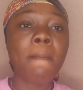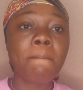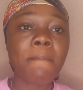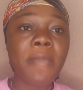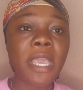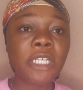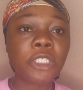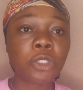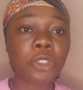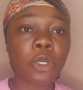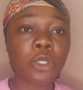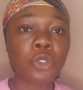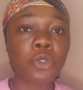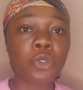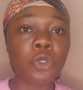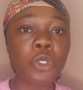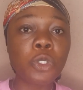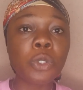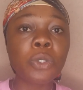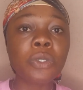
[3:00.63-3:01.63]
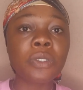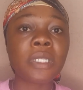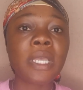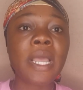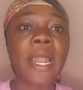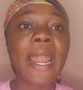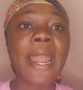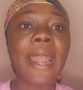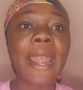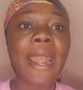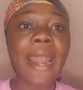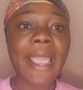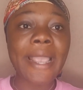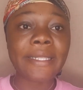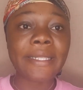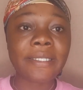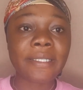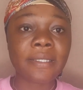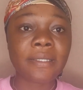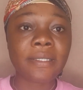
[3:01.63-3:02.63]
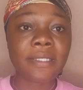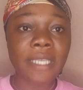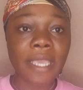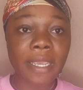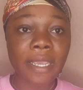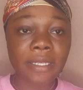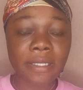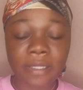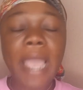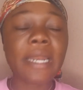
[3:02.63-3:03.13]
make sure to use light text,